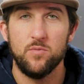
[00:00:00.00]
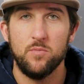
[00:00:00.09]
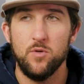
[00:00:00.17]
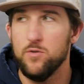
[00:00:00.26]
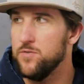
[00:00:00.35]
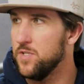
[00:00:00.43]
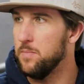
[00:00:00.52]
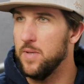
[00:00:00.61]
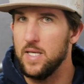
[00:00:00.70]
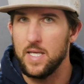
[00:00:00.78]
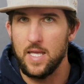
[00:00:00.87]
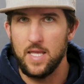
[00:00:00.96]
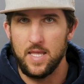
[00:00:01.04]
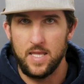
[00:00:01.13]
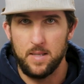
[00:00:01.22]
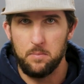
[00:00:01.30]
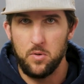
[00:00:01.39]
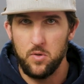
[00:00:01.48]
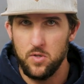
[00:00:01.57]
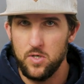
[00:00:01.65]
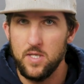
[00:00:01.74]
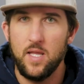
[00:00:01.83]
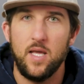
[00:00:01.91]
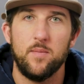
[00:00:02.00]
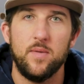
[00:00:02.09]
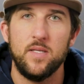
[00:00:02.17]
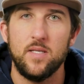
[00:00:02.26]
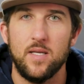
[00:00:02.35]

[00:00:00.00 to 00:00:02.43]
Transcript: Move to make the polar alignment,